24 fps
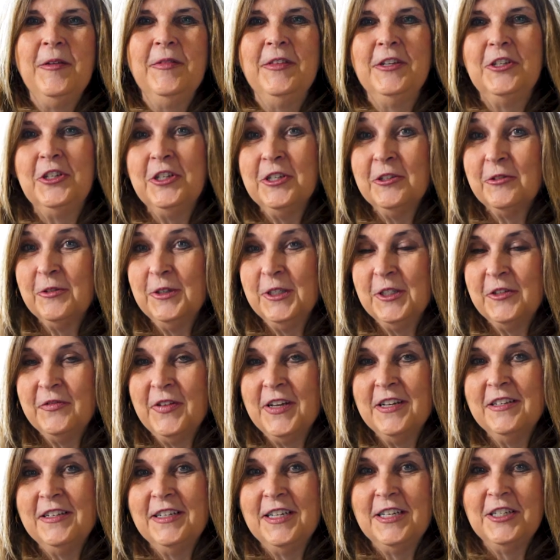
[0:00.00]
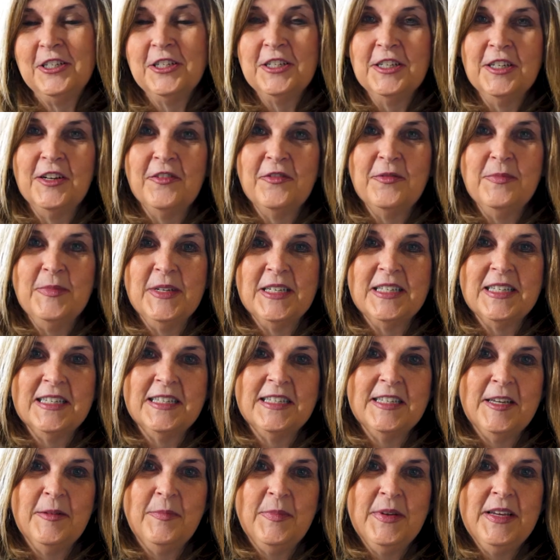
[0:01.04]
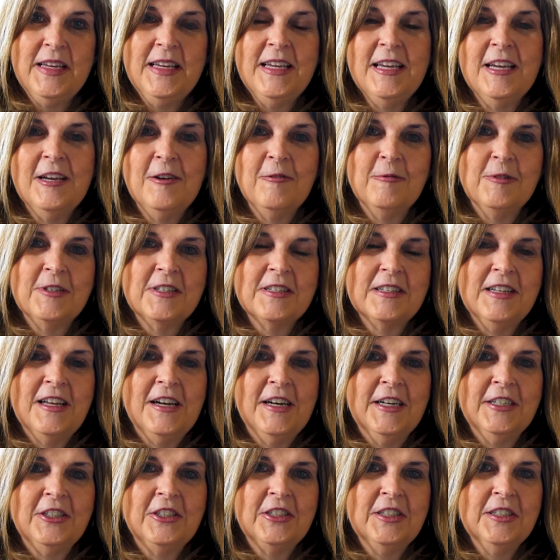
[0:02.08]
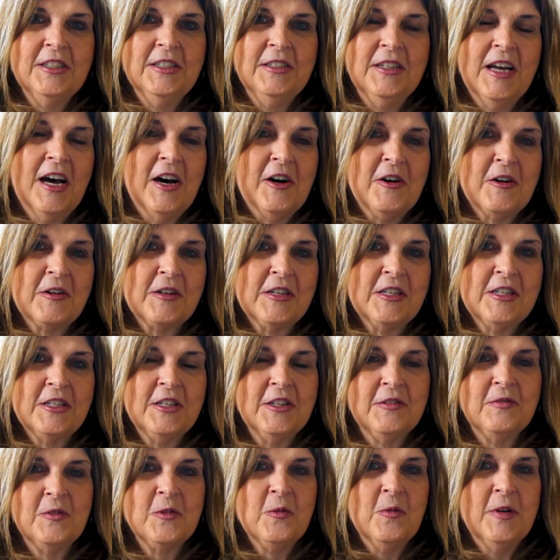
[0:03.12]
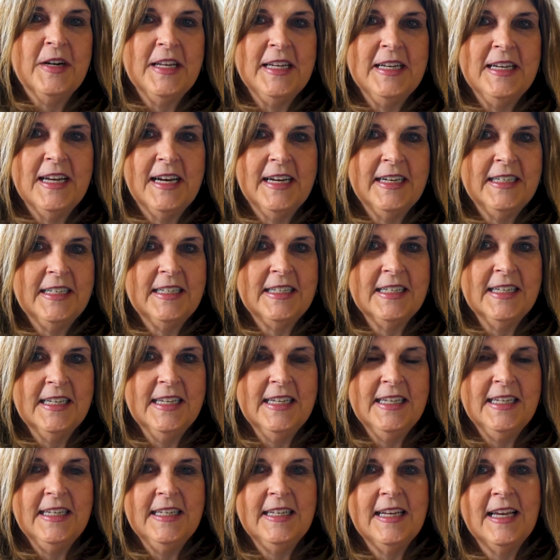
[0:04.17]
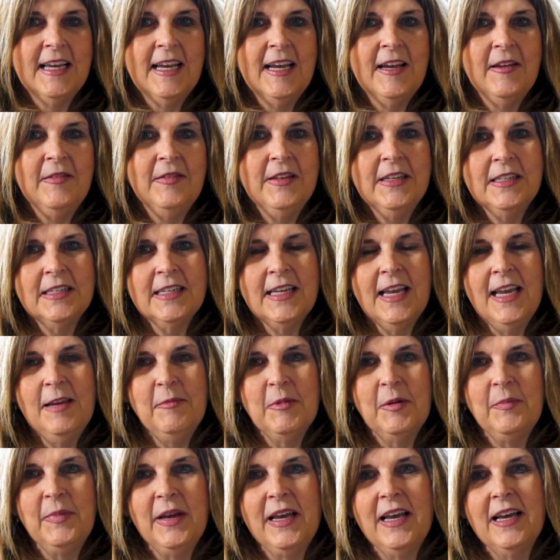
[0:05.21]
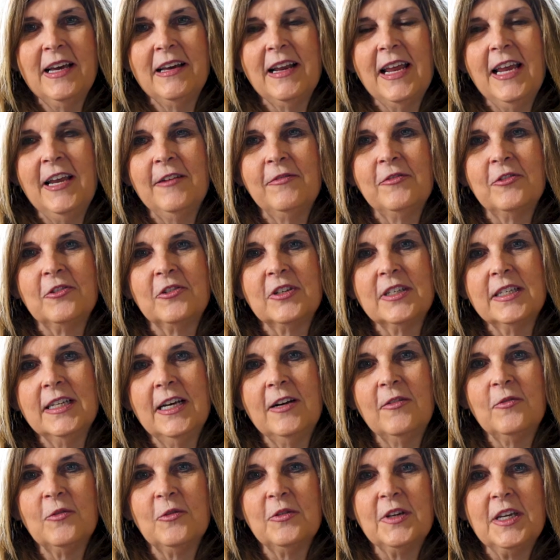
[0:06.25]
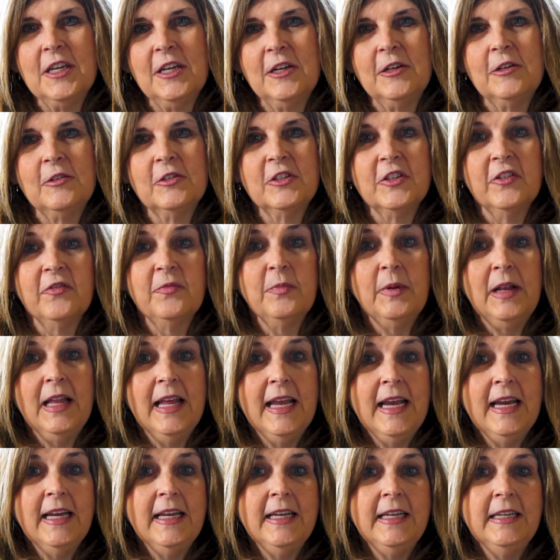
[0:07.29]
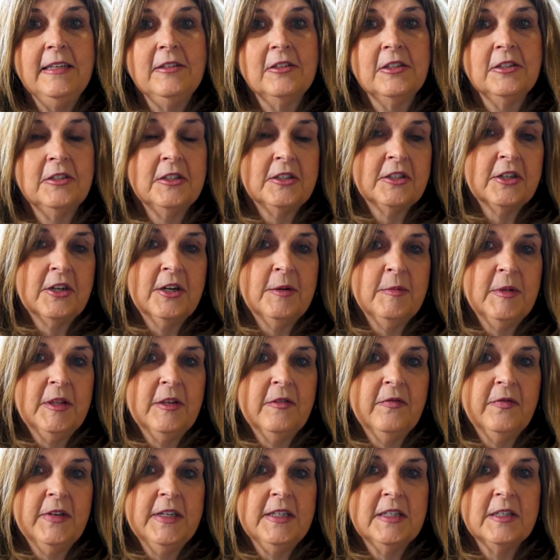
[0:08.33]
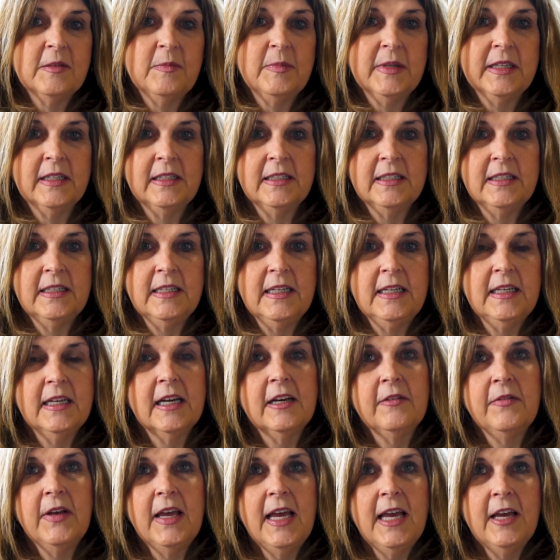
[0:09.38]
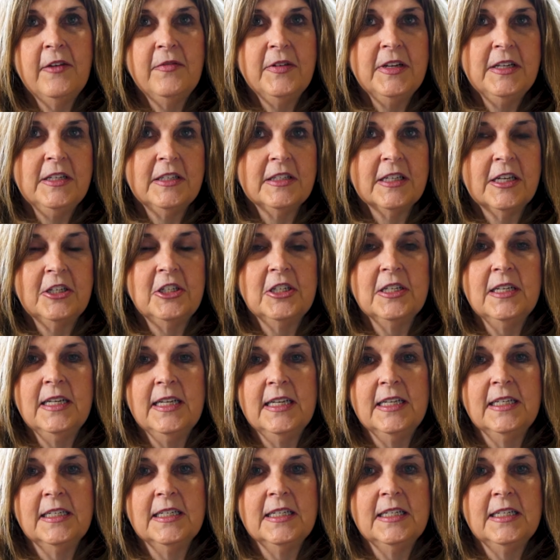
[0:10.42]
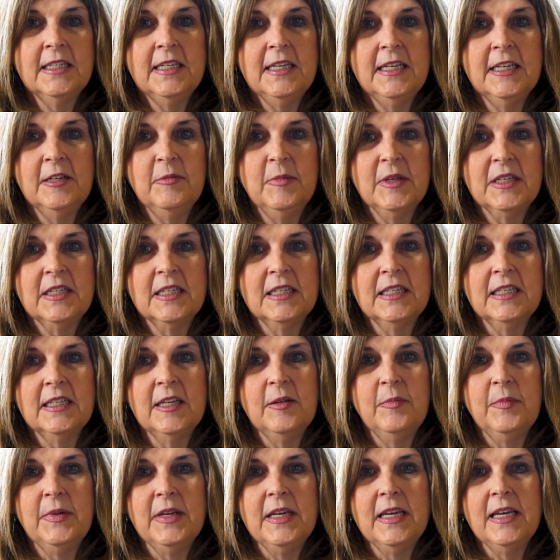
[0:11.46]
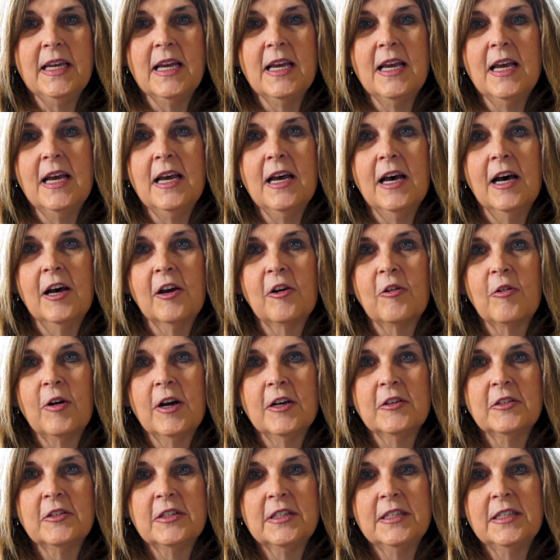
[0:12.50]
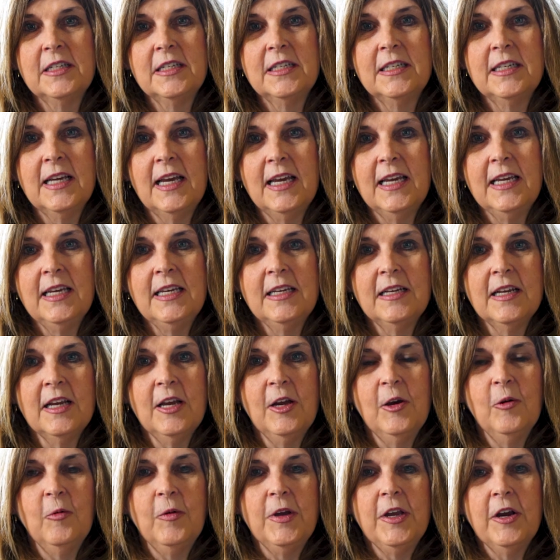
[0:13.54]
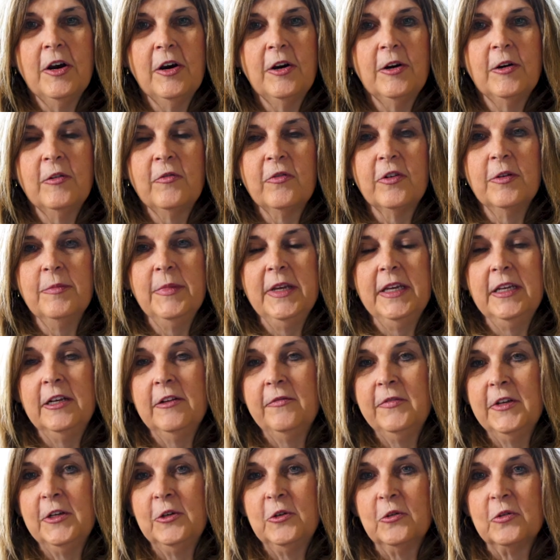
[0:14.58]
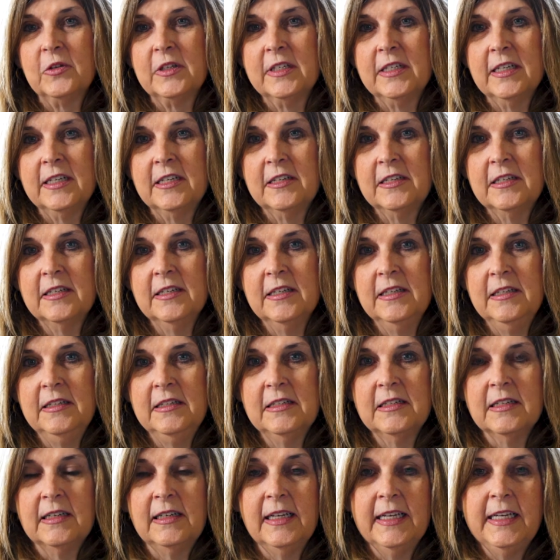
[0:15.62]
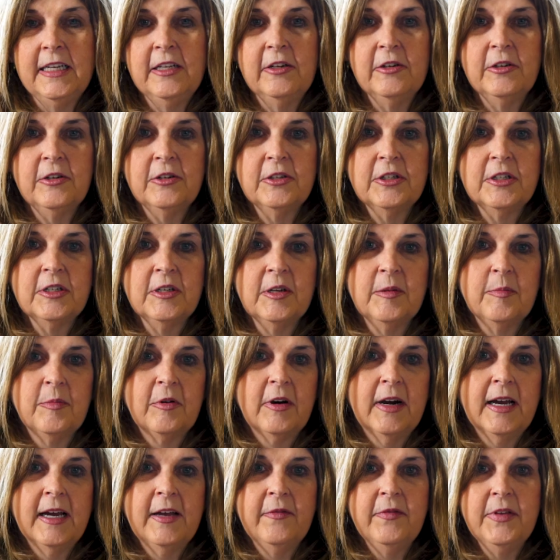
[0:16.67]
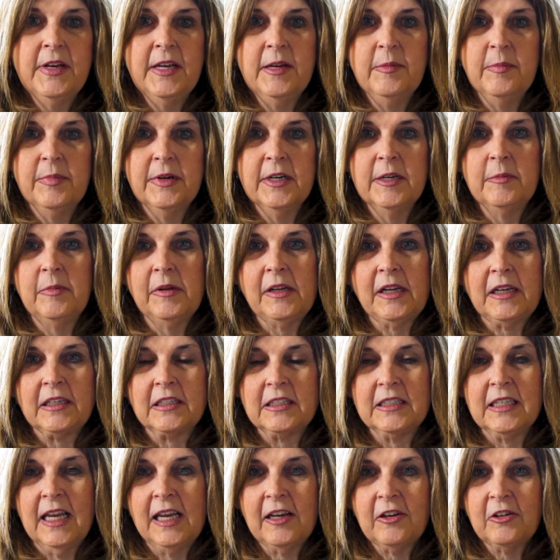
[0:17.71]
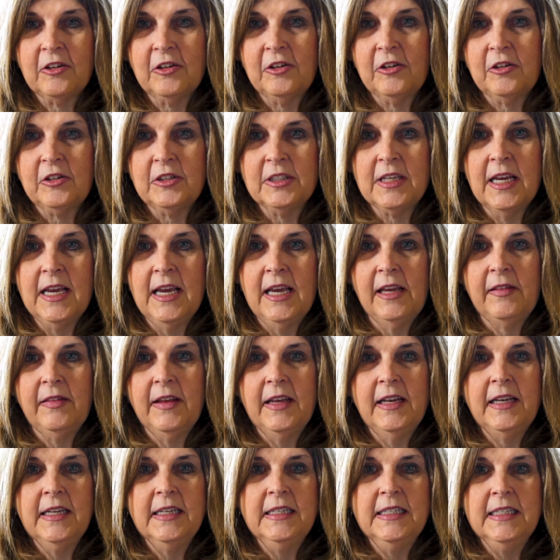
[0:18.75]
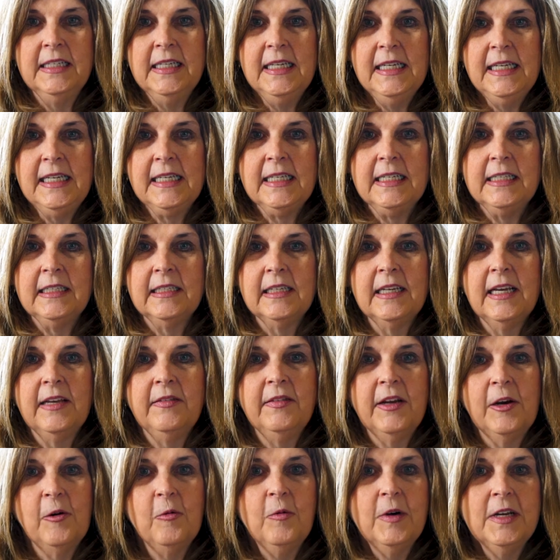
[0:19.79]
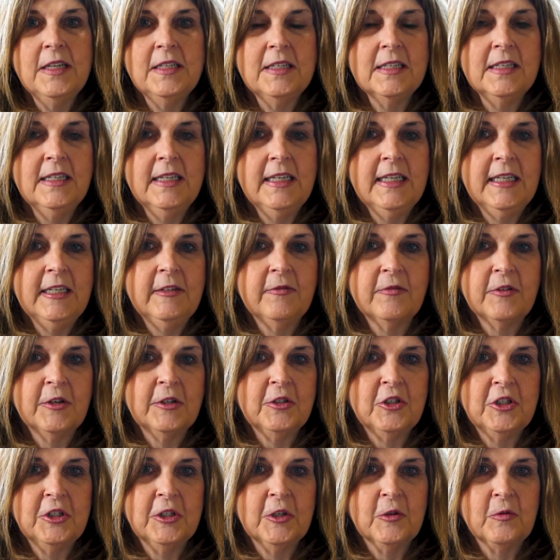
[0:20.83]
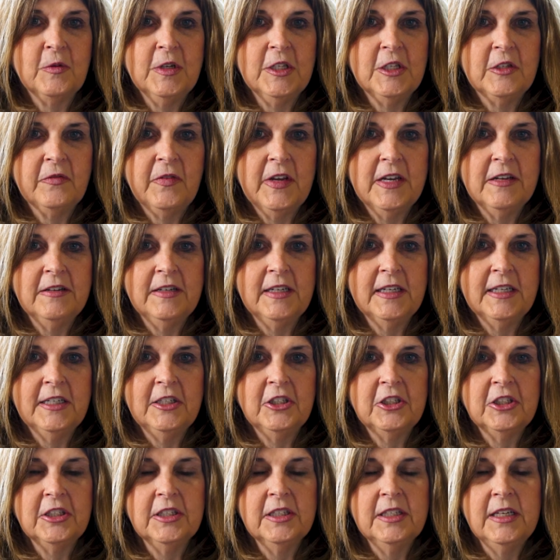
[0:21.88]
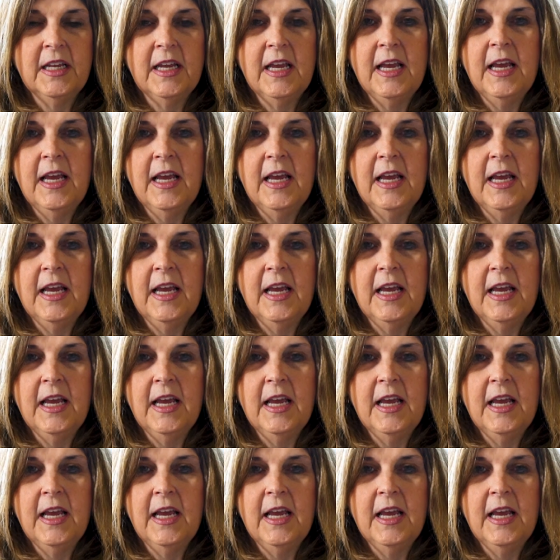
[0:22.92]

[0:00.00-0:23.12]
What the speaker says: The Children's Foundation of Mississippi was launched in August of 2019. This came about after several years of planning to determine the feasibility of having such an entity in Mississippi. Across the state, we heard from individual citizens, leaders, private and public sectors that indeed there was a need for a children's foundation.